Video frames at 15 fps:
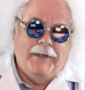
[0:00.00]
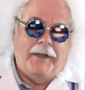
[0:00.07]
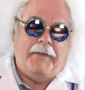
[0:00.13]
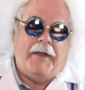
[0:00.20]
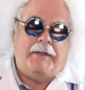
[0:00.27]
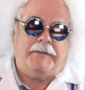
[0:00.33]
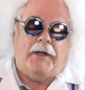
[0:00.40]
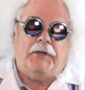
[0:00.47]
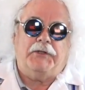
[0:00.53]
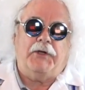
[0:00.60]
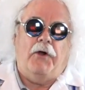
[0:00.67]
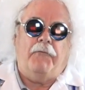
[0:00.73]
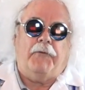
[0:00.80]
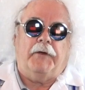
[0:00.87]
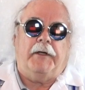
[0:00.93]
And that's our
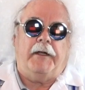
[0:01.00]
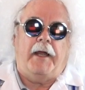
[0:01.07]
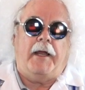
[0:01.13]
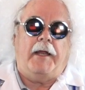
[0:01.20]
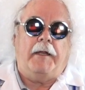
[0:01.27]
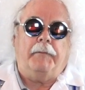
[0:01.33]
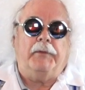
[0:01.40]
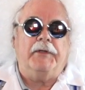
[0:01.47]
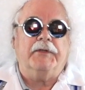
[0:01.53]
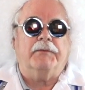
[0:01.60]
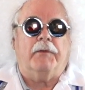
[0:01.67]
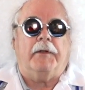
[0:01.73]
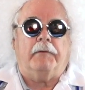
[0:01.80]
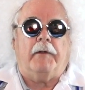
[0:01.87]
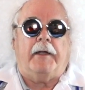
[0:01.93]
show for today. Please
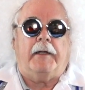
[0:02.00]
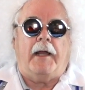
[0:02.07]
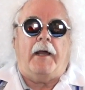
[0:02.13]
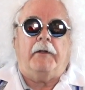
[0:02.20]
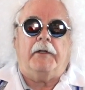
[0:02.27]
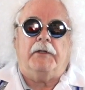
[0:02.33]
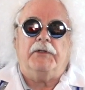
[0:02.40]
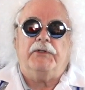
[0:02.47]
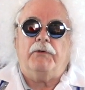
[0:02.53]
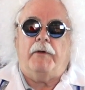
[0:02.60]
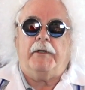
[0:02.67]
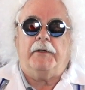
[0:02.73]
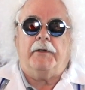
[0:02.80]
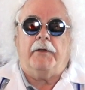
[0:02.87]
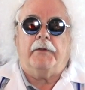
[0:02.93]
run right out and
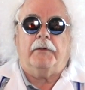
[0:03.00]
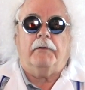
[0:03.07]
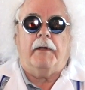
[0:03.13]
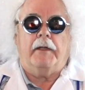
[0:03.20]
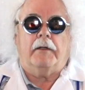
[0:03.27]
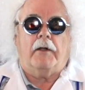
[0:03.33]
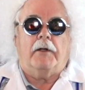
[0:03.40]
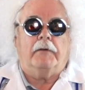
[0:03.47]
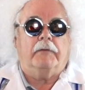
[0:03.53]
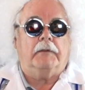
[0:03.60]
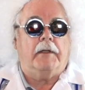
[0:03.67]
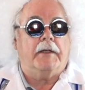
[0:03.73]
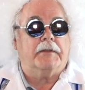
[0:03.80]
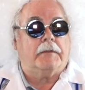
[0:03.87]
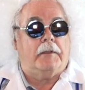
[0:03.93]
join another great Carnival
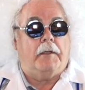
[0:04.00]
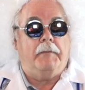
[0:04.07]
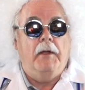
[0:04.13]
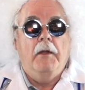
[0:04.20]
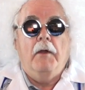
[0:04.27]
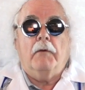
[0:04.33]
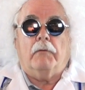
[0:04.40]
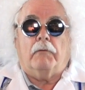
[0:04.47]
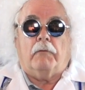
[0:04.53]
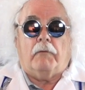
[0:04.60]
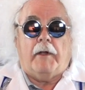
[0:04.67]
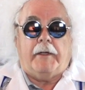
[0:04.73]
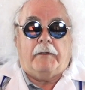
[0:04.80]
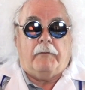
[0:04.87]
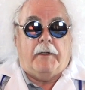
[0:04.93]
Glass Club
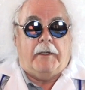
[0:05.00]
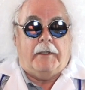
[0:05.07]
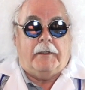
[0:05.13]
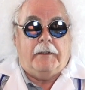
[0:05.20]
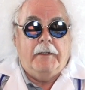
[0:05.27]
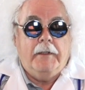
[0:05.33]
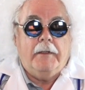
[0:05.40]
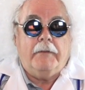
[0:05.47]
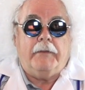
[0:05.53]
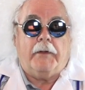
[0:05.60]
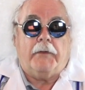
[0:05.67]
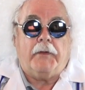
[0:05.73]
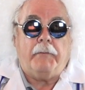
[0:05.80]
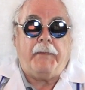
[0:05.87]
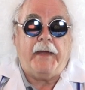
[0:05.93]
right away.
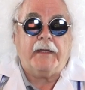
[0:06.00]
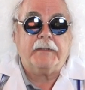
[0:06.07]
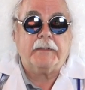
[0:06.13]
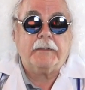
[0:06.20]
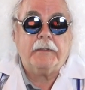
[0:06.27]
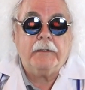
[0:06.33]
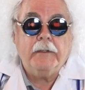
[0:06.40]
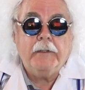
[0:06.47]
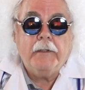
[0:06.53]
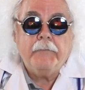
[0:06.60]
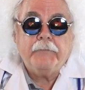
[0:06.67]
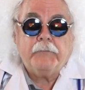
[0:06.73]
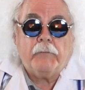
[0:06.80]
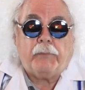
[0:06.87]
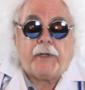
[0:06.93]
They're the best
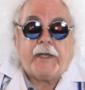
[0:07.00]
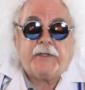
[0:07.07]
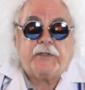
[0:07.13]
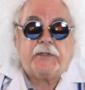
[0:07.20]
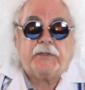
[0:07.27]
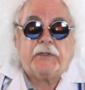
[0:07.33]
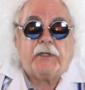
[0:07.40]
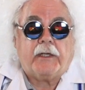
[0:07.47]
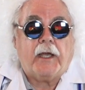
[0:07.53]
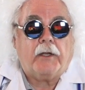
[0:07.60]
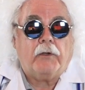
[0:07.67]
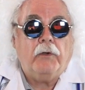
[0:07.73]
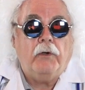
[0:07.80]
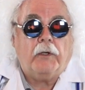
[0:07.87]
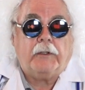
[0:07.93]
places to
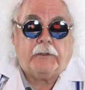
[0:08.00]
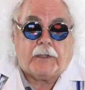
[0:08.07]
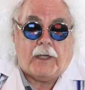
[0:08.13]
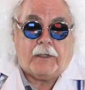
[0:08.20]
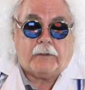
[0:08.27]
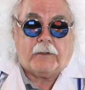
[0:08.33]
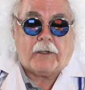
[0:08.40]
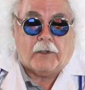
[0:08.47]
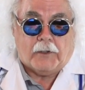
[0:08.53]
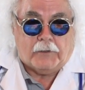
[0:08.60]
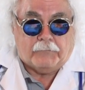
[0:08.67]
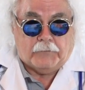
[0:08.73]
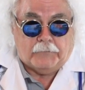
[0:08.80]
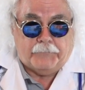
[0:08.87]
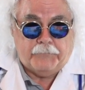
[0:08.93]
get hooked on
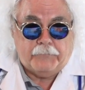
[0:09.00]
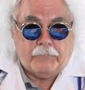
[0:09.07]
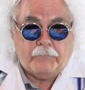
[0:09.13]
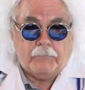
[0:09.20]
Carnival.